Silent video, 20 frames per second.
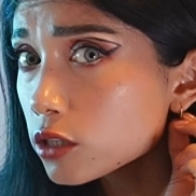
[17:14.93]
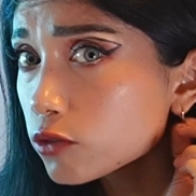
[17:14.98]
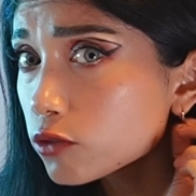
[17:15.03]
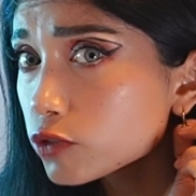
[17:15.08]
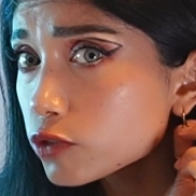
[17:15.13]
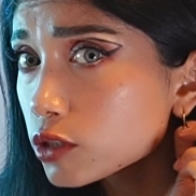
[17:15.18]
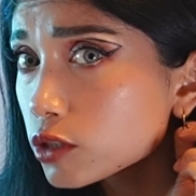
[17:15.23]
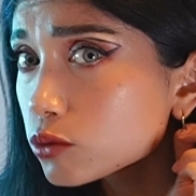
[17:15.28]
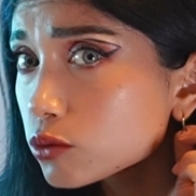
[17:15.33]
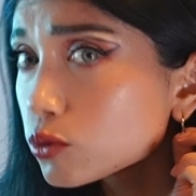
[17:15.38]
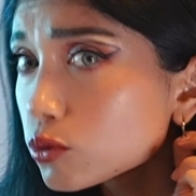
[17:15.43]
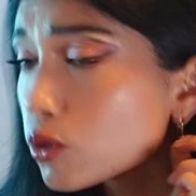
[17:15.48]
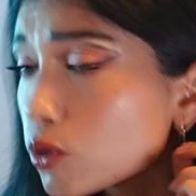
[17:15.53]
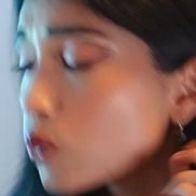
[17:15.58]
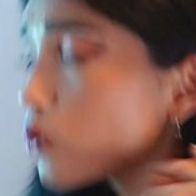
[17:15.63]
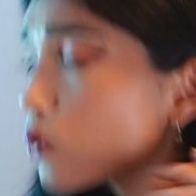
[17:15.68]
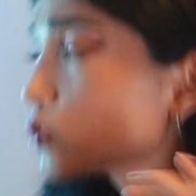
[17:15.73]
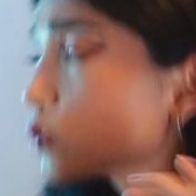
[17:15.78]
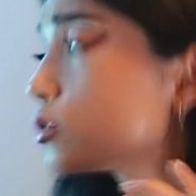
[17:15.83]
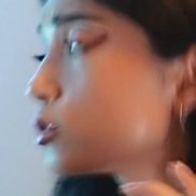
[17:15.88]
of those
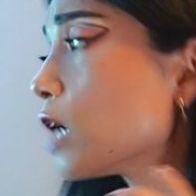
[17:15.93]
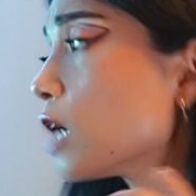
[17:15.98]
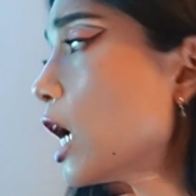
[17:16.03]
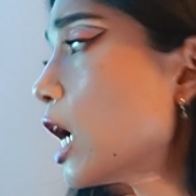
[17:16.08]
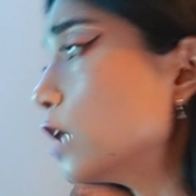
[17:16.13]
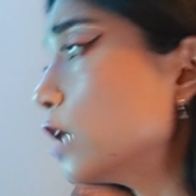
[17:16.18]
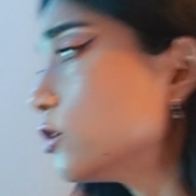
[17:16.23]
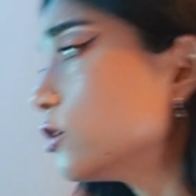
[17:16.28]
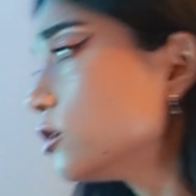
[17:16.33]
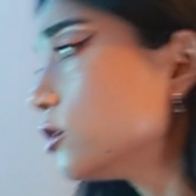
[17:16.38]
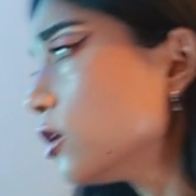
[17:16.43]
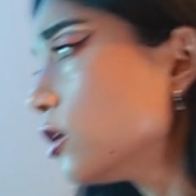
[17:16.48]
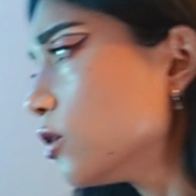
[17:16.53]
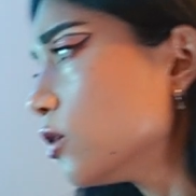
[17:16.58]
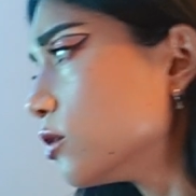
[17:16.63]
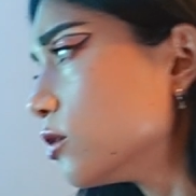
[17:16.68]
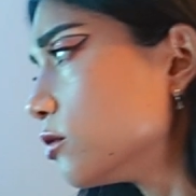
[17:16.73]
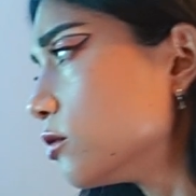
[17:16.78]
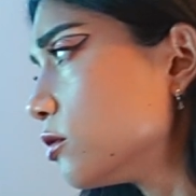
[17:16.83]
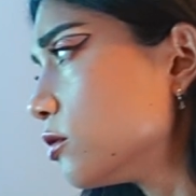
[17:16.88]
looks? I don't
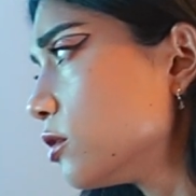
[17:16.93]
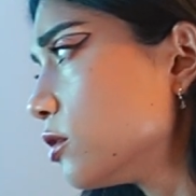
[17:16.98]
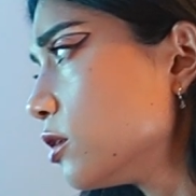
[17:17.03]
know.